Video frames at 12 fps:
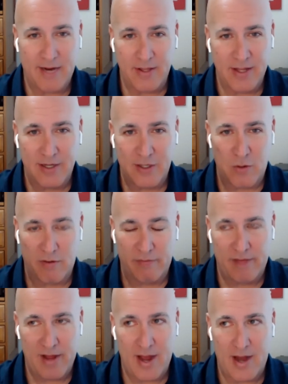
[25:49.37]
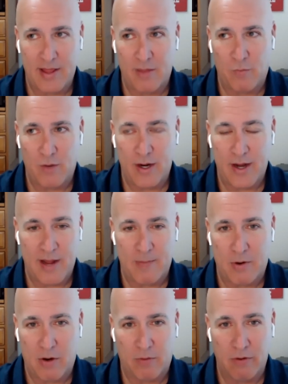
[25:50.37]
Everything's going fine, and then one day I'm
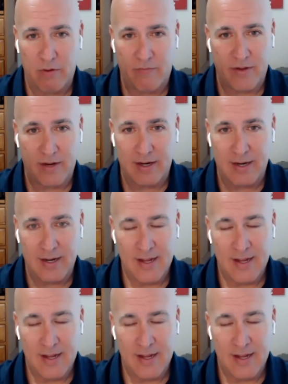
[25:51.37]
on a roof and.